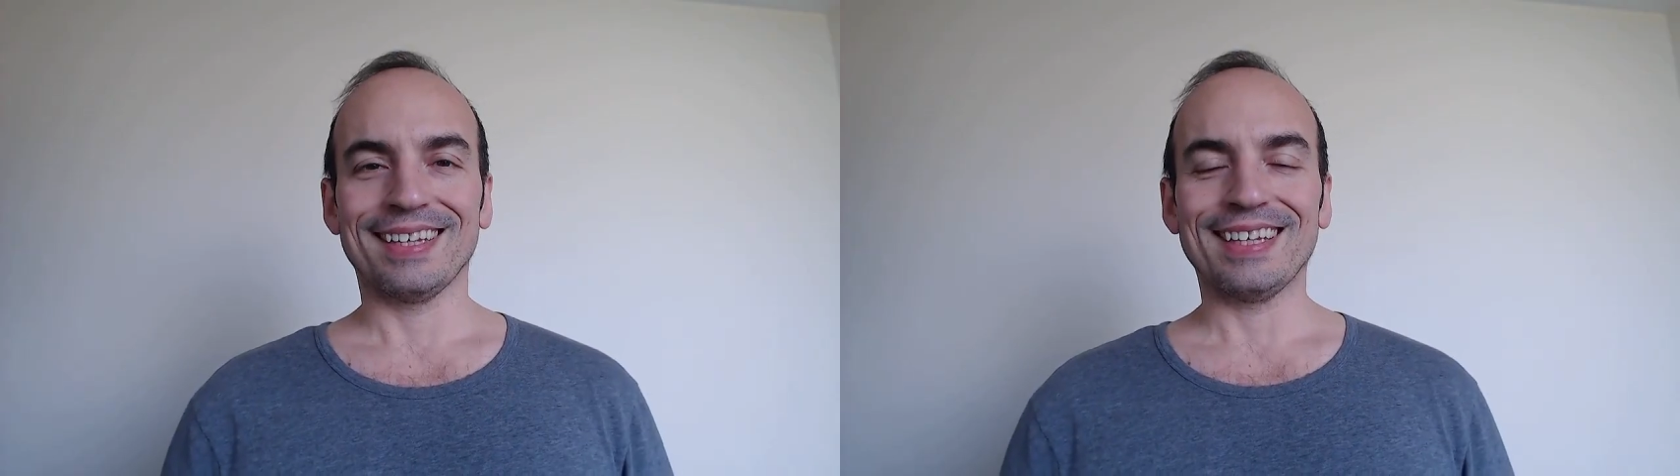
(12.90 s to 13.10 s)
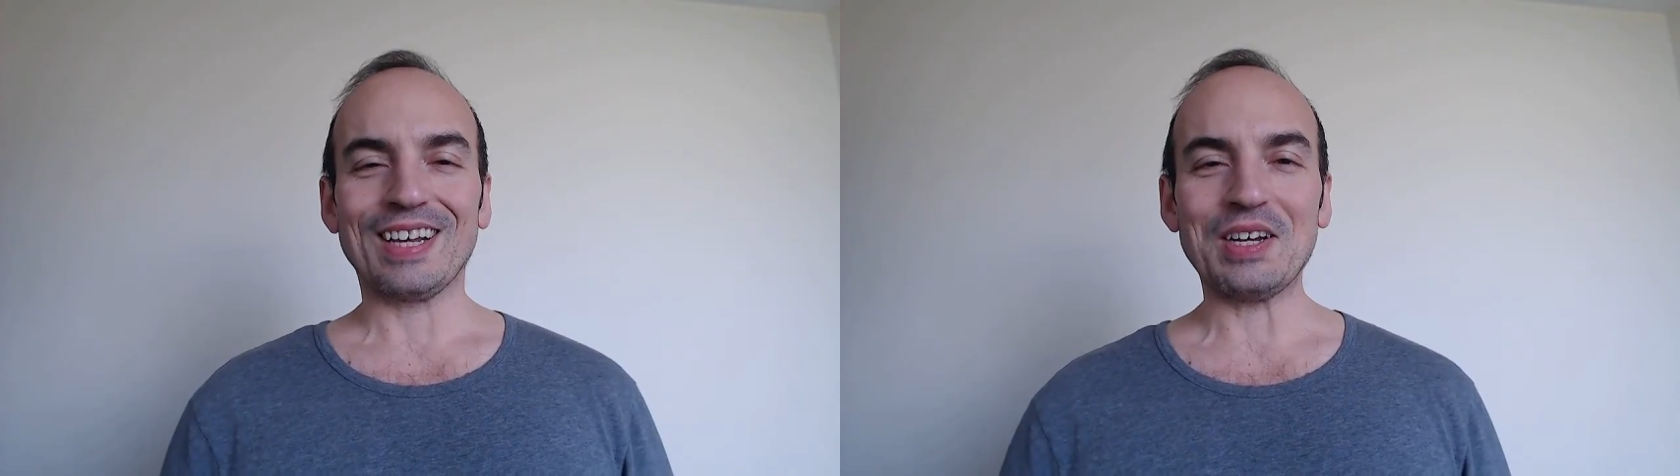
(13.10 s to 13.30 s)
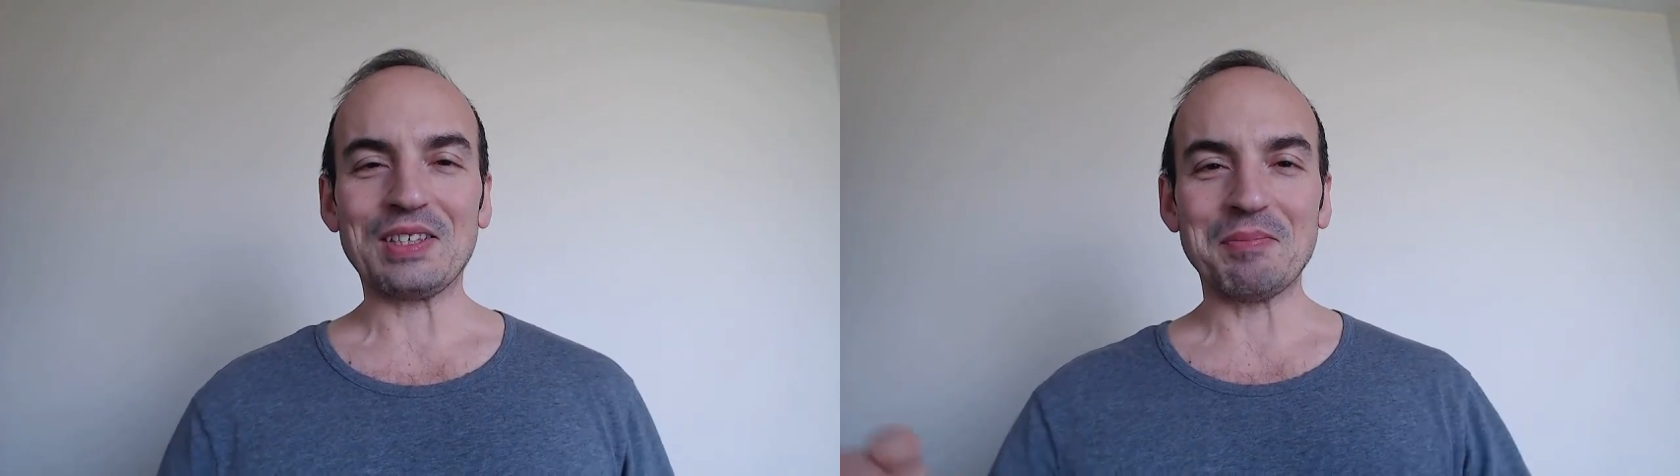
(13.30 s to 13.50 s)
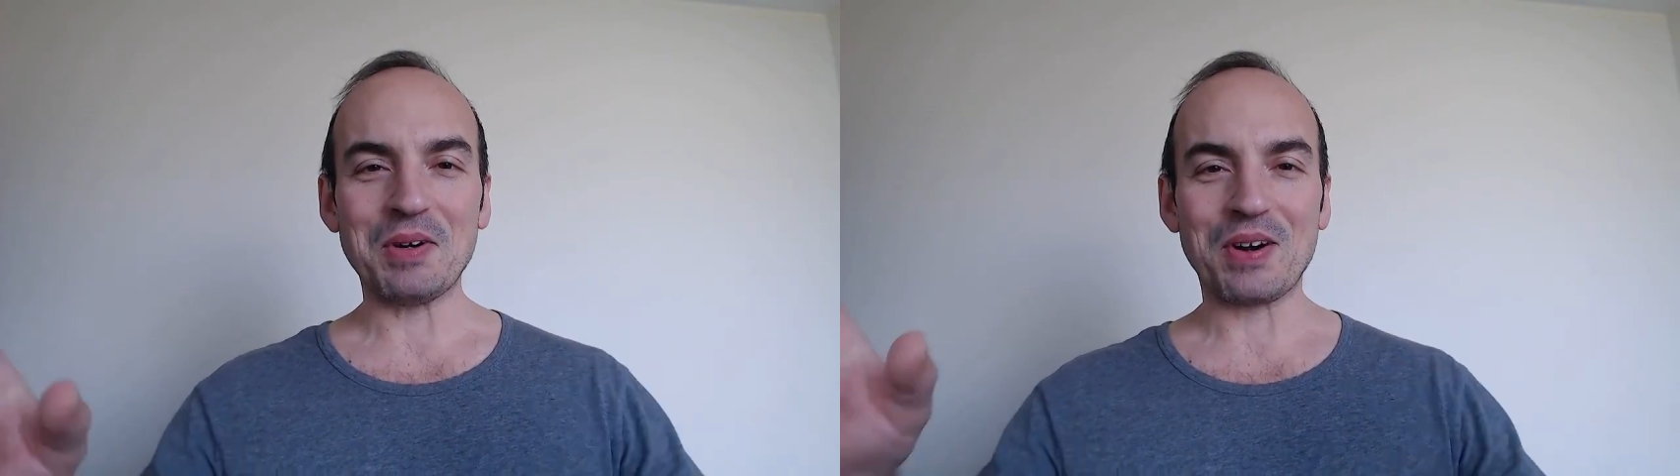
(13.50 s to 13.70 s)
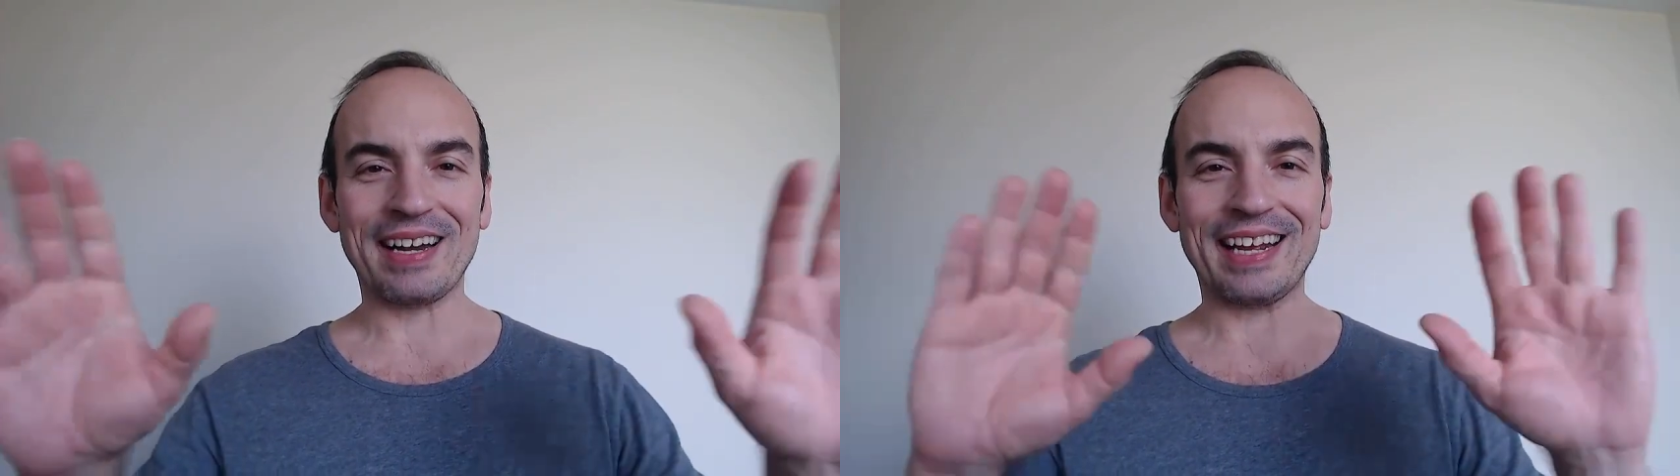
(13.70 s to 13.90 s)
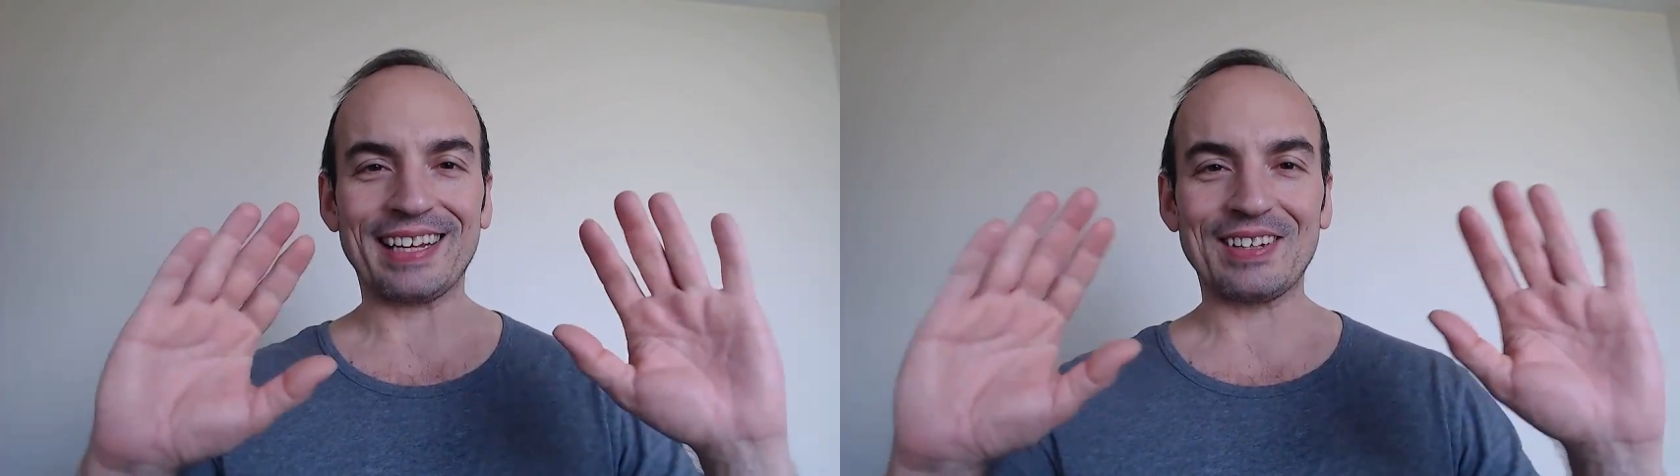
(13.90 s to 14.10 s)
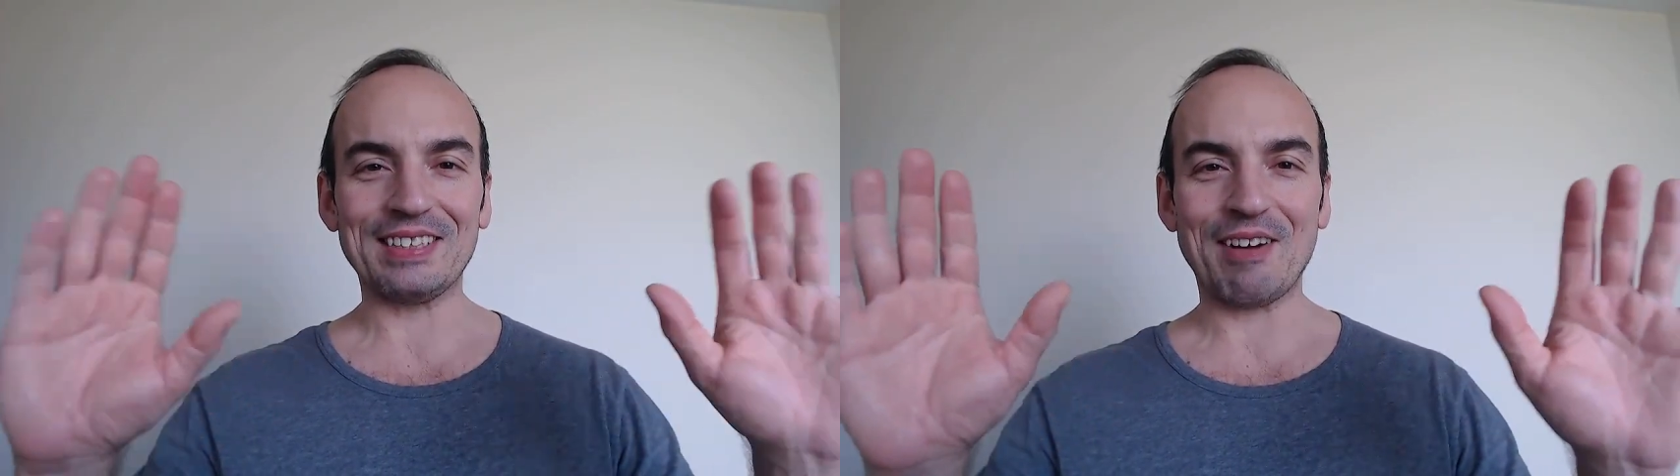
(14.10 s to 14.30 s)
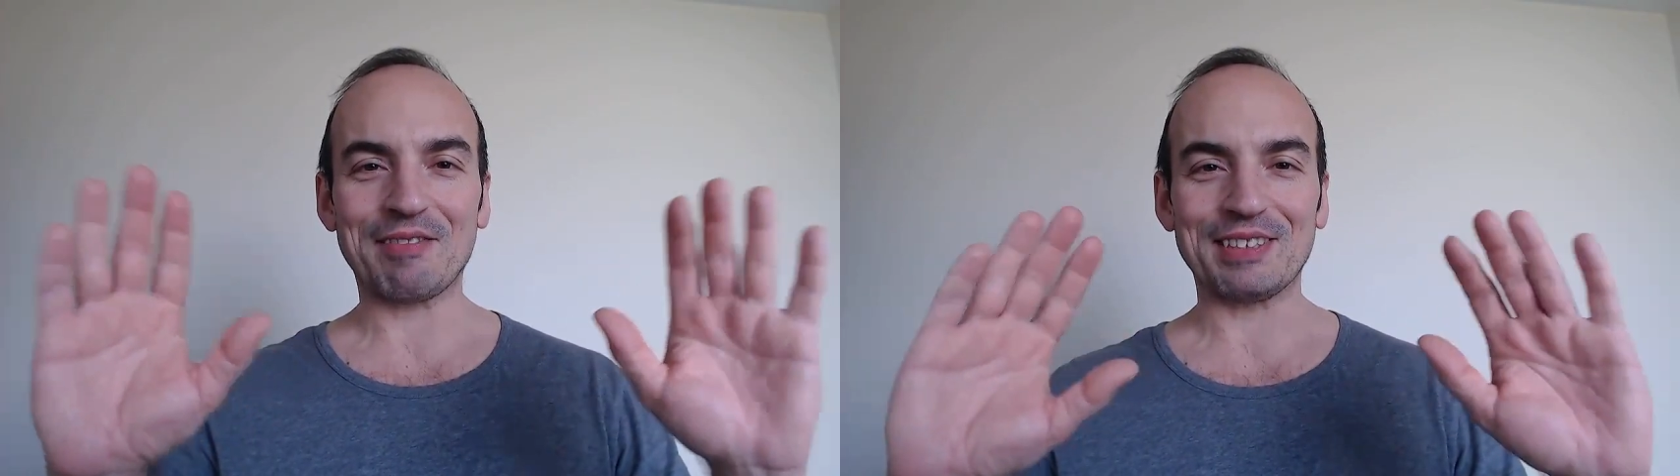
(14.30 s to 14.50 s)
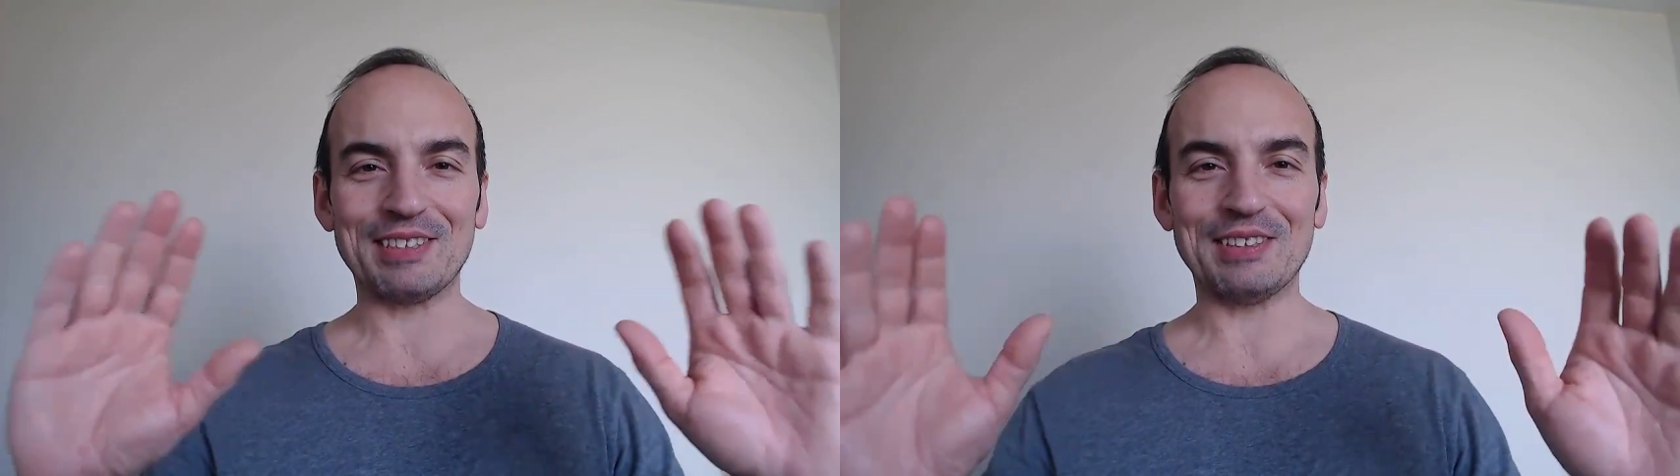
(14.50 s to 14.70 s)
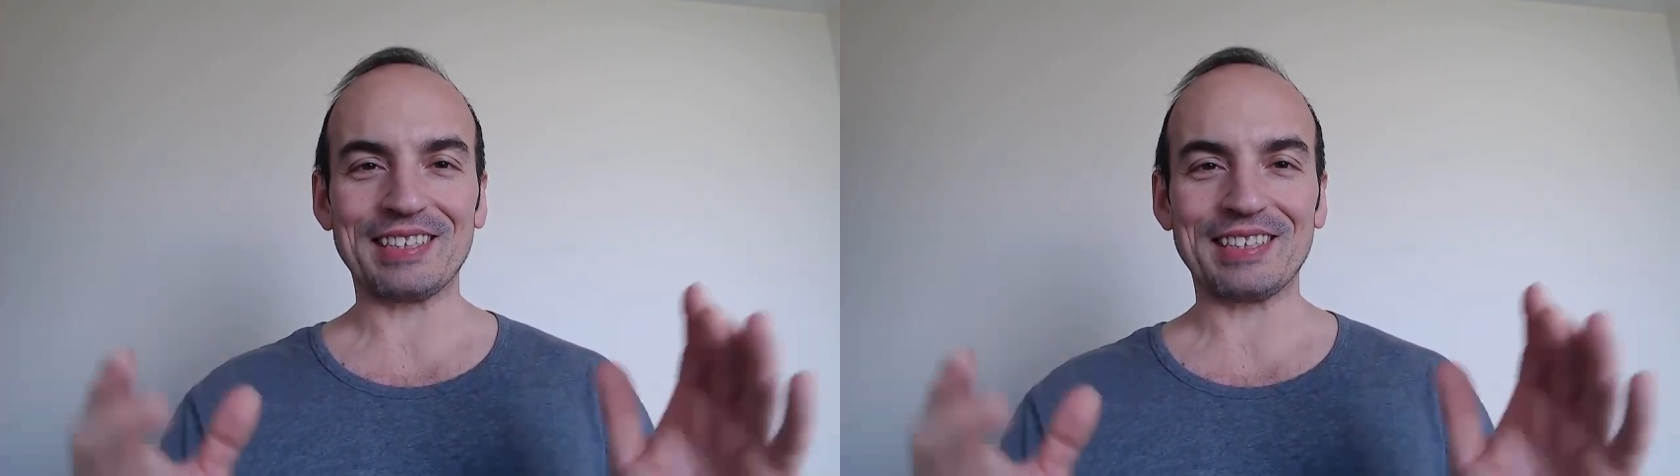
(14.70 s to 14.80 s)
Good morning, good afternoon,